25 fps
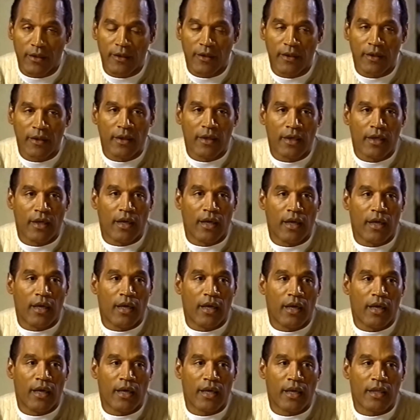surrounding the
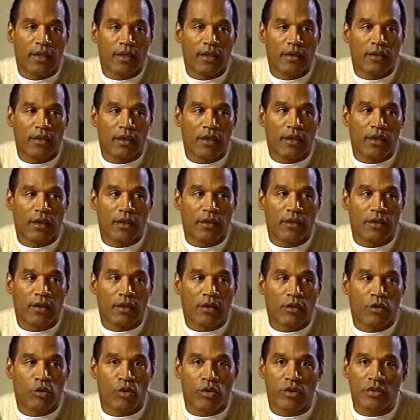events of his murder
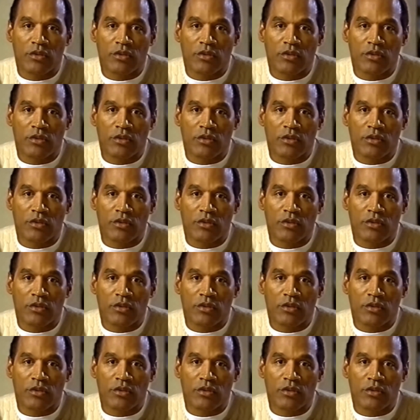trial.